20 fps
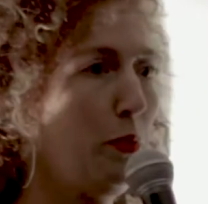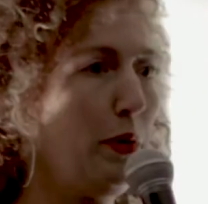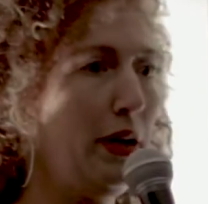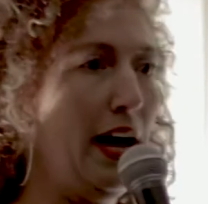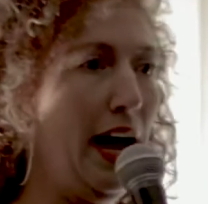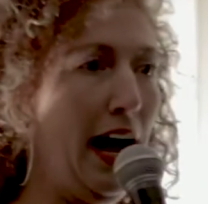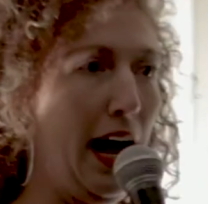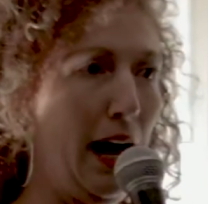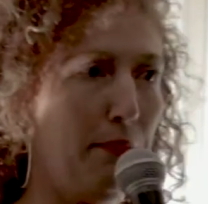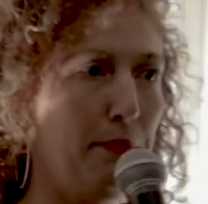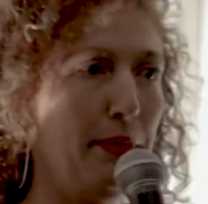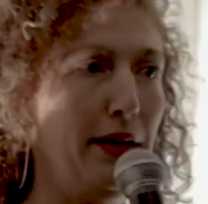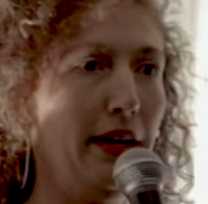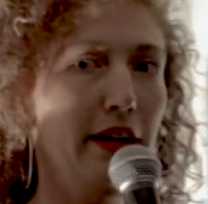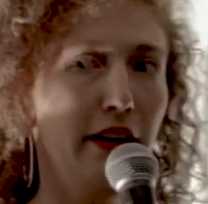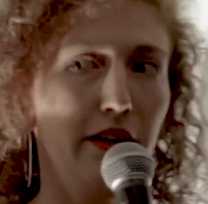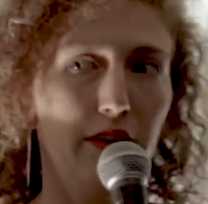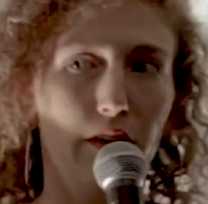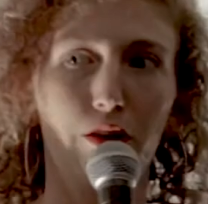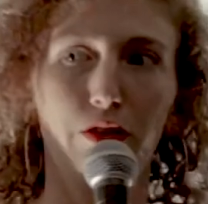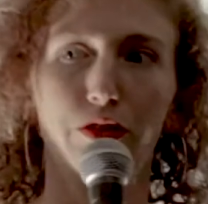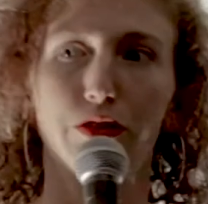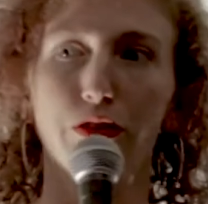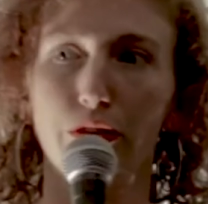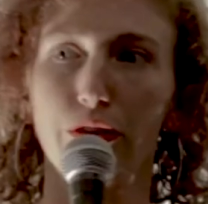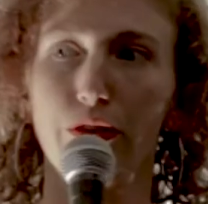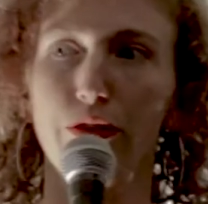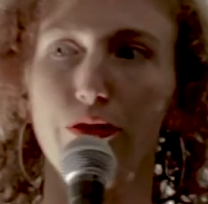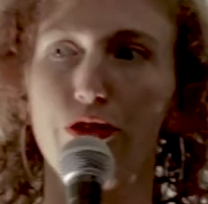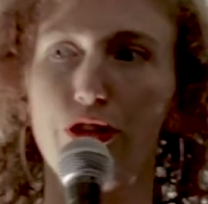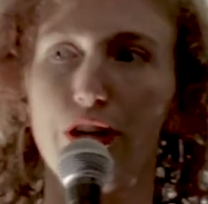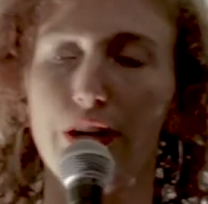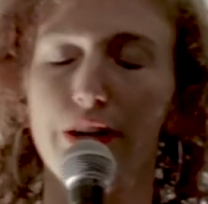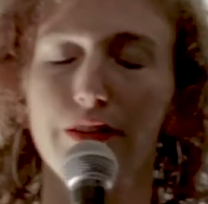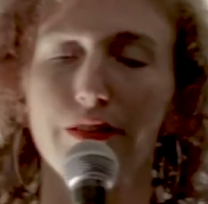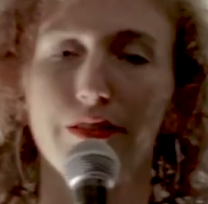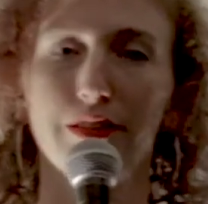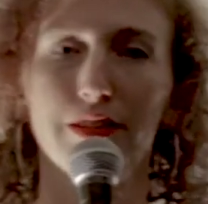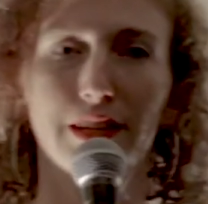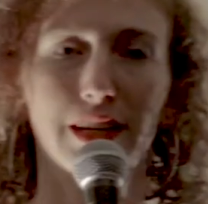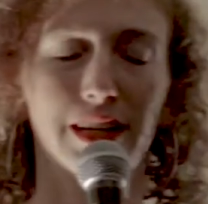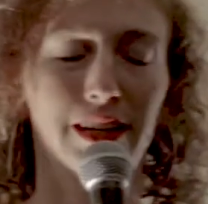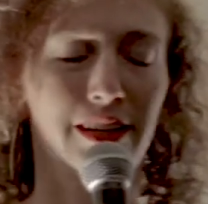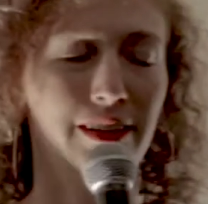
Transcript: be happy in our delusions.